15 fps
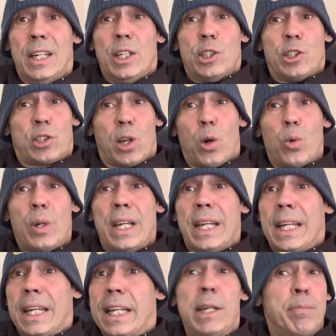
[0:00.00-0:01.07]
So
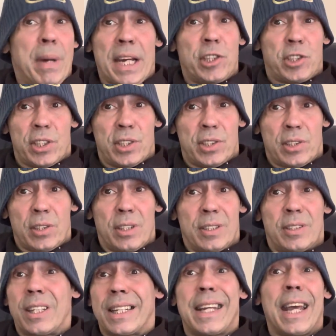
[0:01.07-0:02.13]
he manages
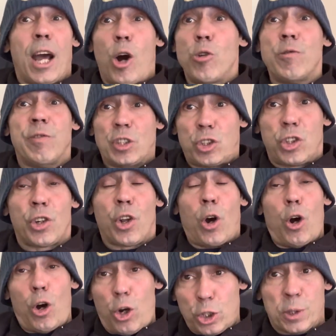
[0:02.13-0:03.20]
to get over to the
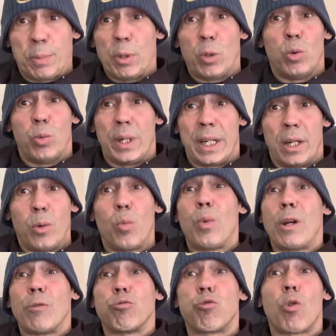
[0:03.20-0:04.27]
hospital wing
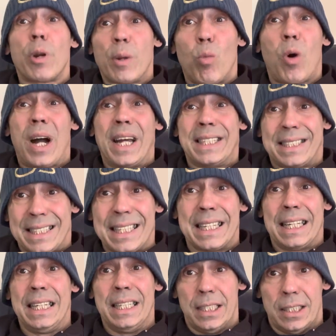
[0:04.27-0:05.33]
where Roy Whiting
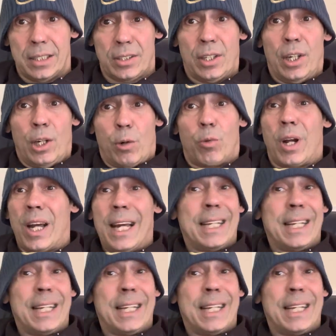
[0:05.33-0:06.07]
is, right?